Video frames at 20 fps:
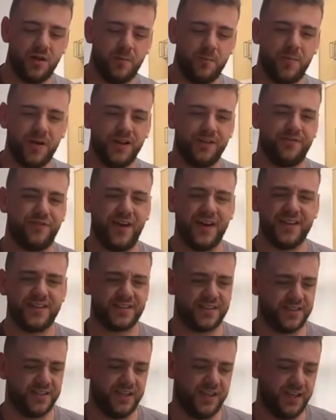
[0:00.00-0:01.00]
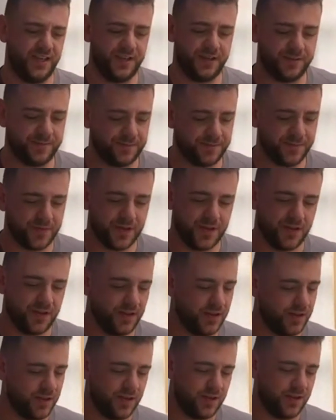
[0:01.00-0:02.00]
but if I see
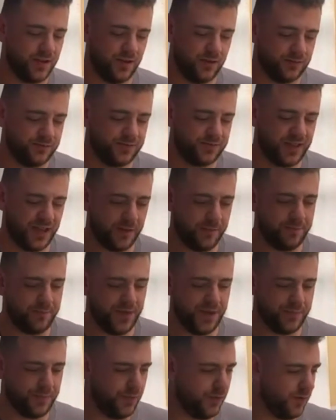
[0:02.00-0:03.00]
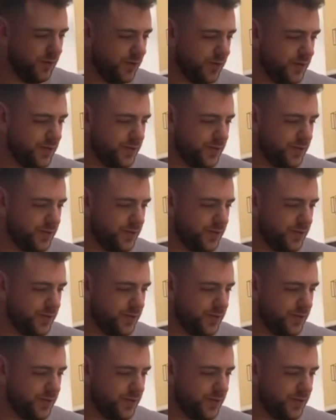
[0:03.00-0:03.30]
10 people